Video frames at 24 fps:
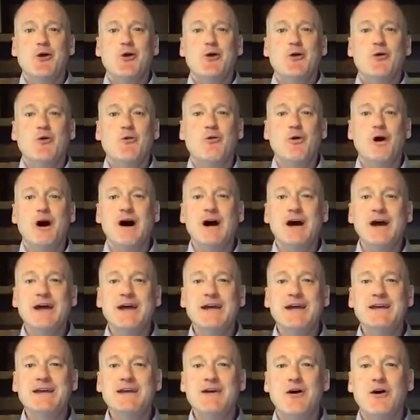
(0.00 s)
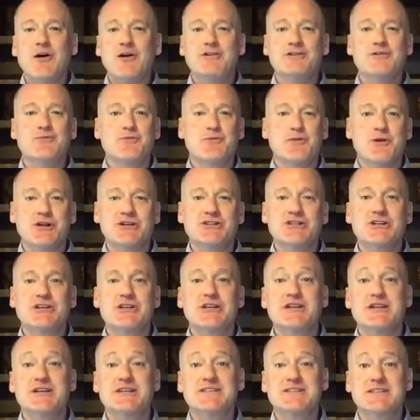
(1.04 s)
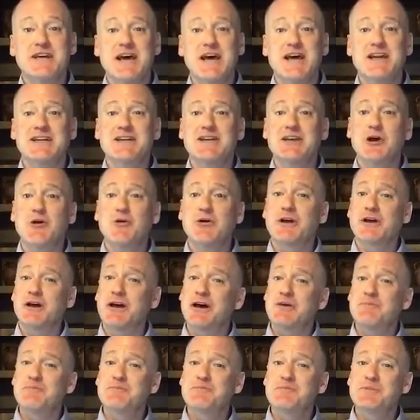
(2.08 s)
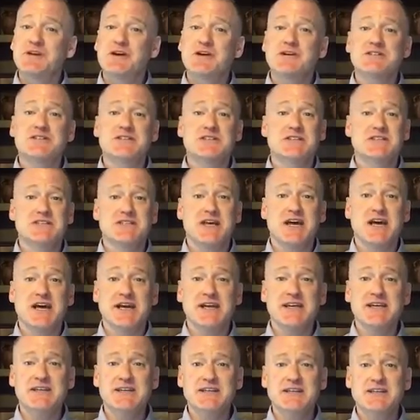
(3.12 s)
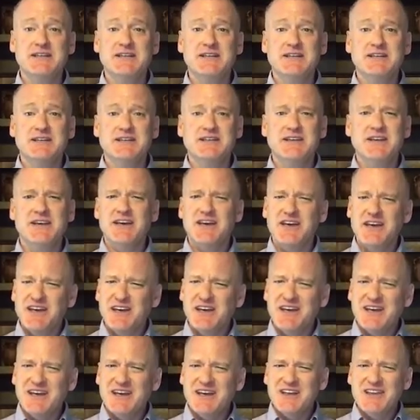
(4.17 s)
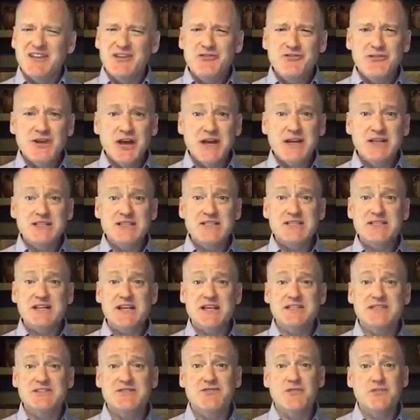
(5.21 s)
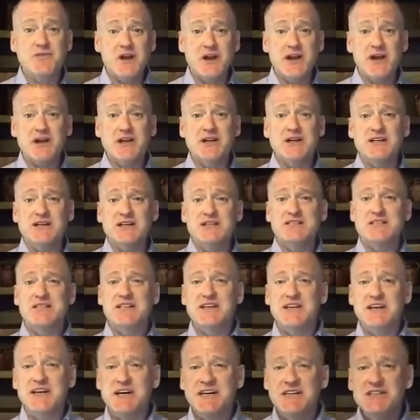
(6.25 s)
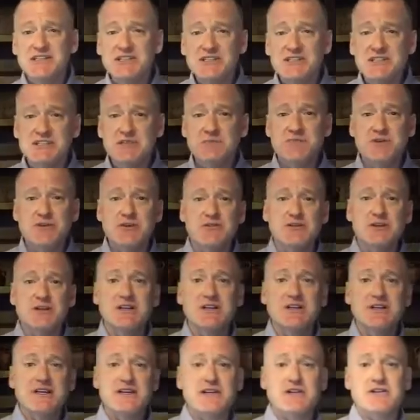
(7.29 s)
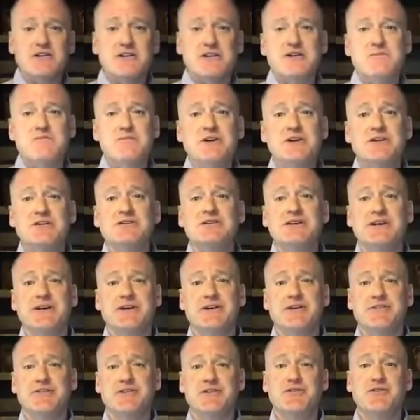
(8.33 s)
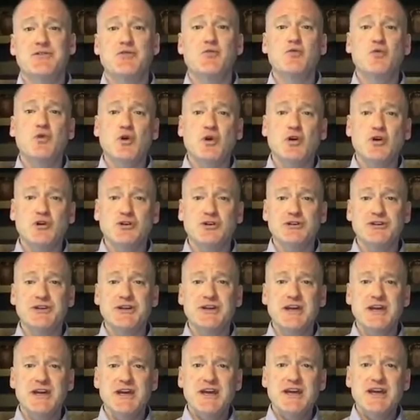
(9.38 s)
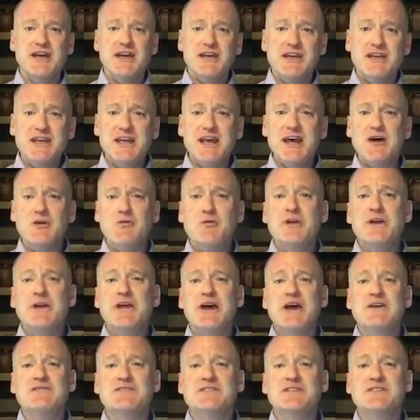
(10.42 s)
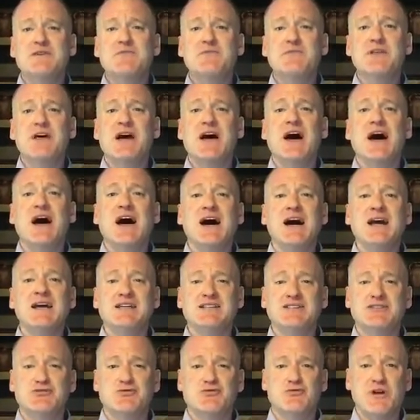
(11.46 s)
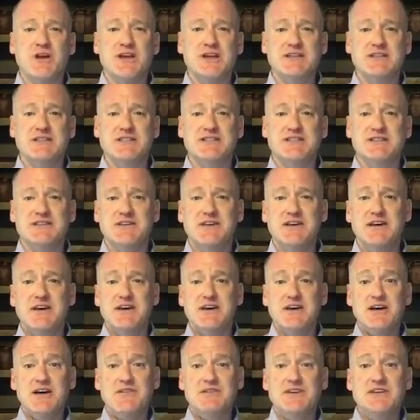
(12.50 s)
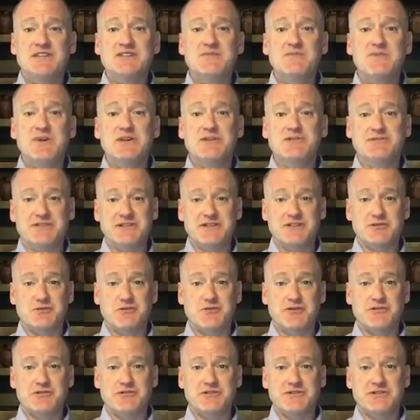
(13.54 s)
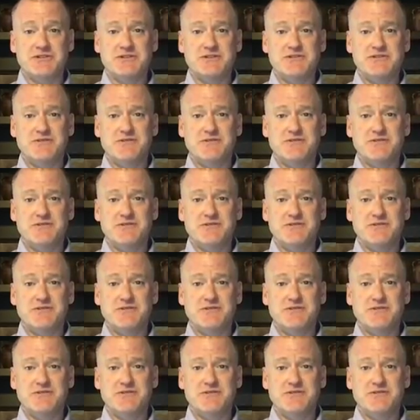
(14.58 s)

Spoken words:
Why are depression and anxiety going up in our society? The United States of America is the undisputed leader in mental health in the world, yet we have some of the highest rates of these mental disorders.